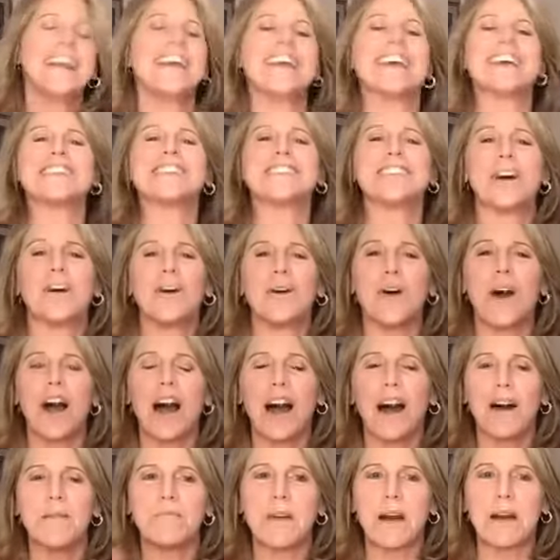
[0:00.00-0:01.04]
And so
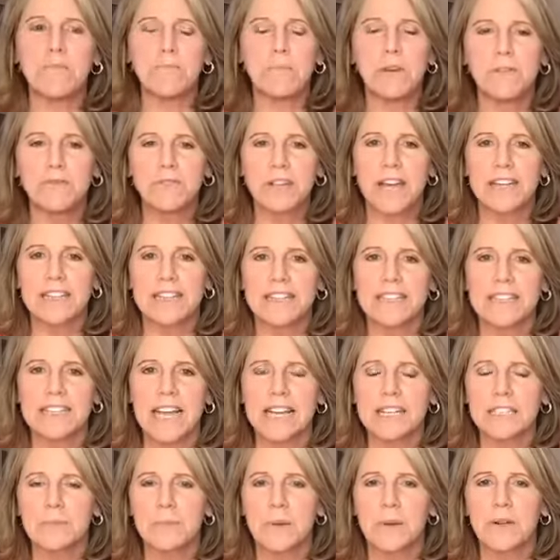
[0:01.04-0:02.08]
moved on to the
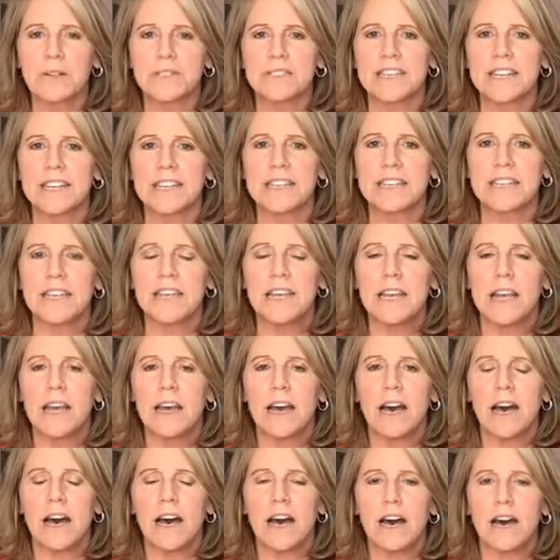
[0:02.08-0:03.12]
next person.
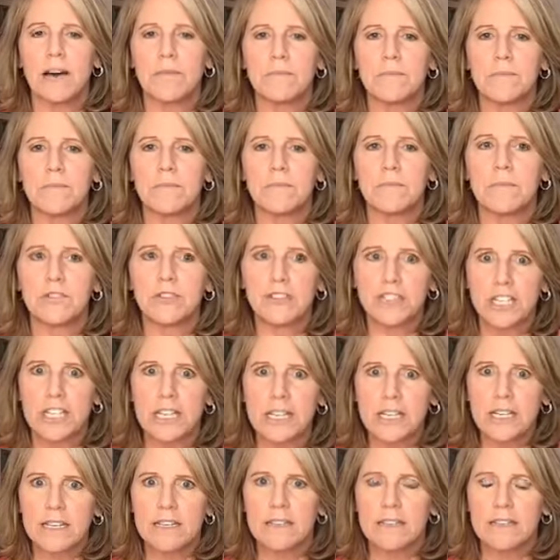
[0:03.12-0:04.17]

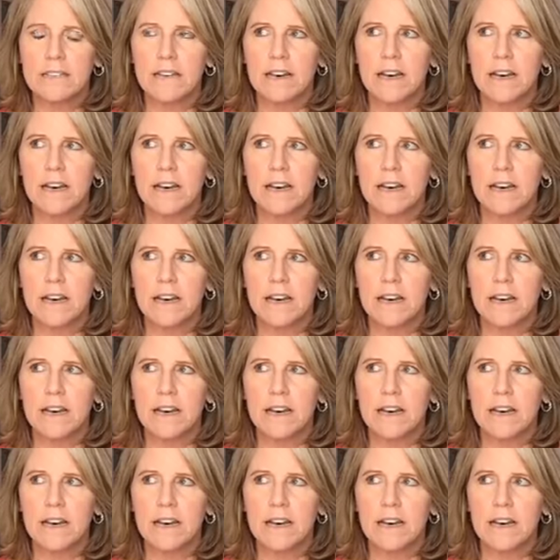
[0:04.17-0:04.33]
She